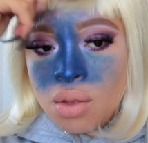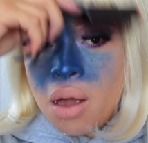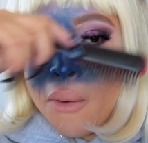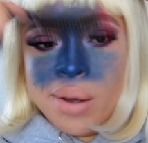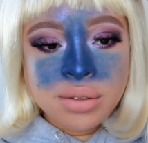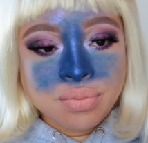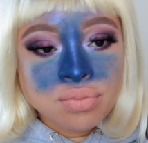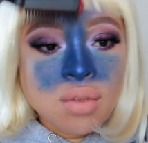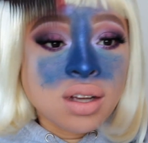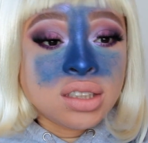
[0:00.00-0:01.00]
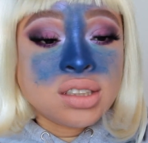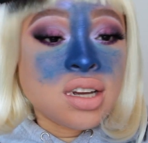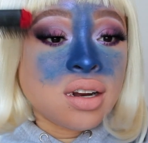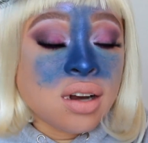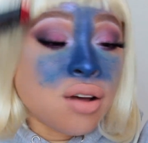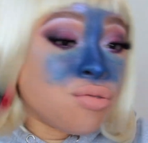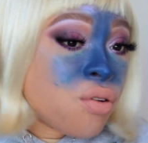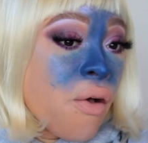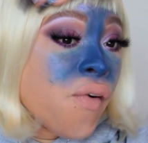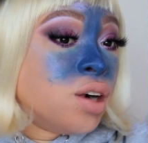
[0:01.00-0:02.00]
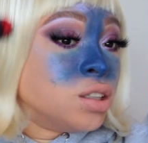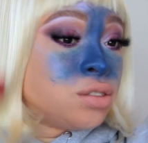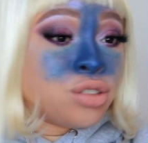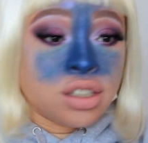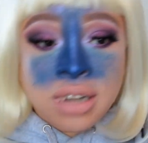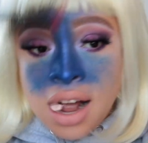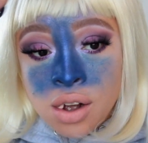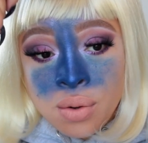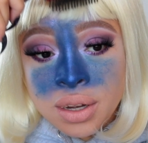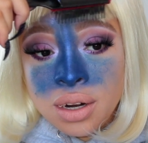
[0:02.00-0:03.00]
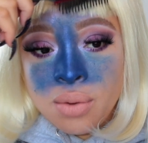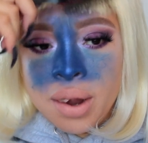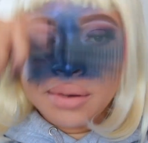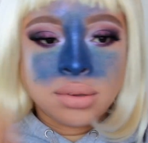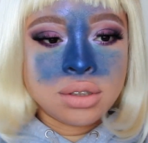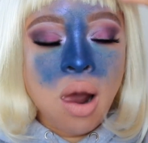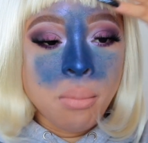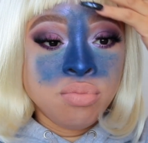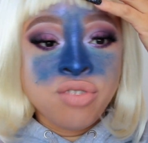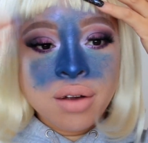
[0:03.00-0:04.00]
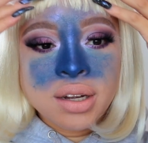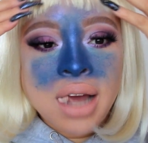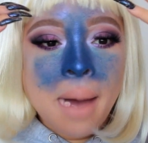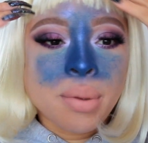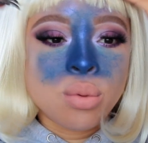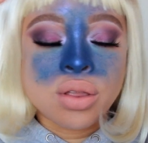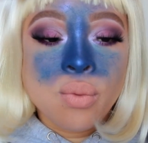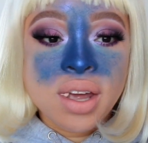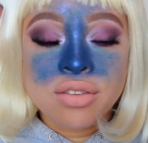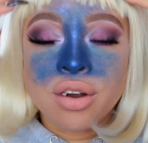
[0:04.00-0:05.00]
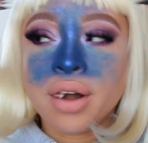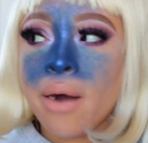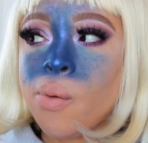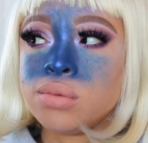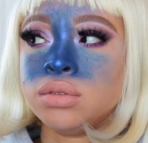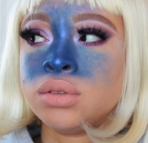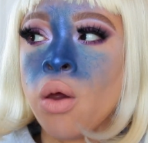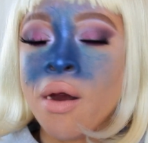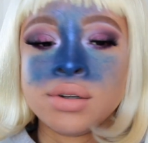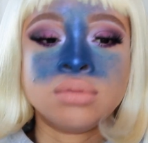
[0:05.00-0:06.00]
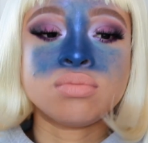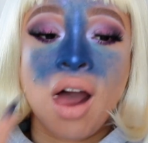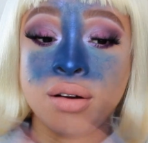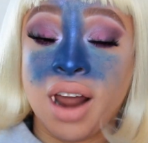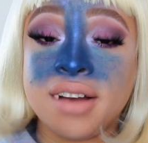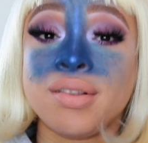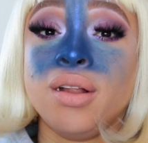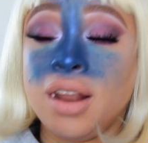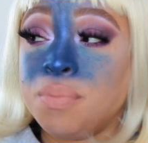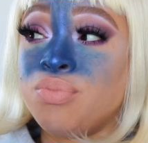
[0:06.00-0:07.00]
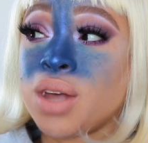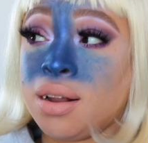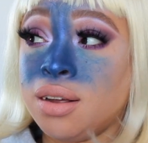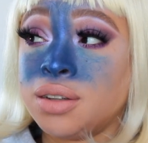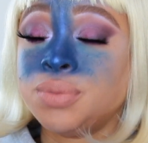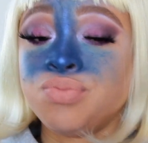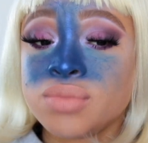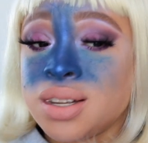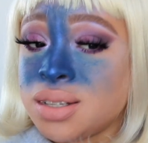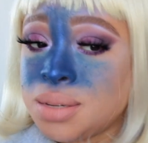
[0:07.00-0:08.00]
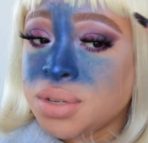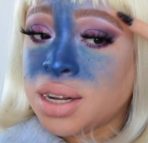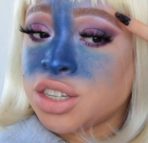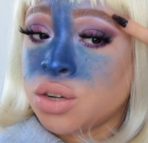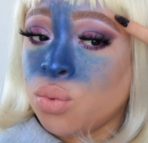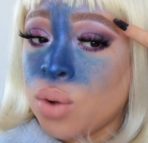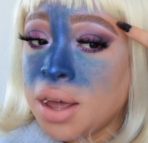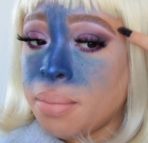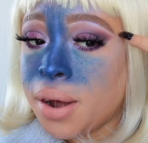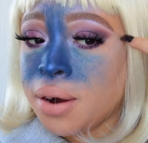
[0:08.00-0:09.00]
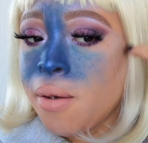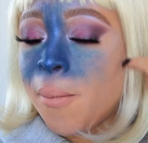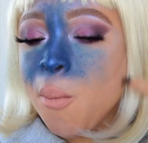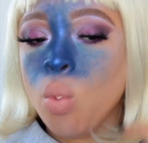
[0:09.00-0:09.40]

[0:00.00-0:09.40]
Anyway, this is good enough for not going anywhere. I'm very happy with the way it turned out. I like the lip color, this lip selection way better.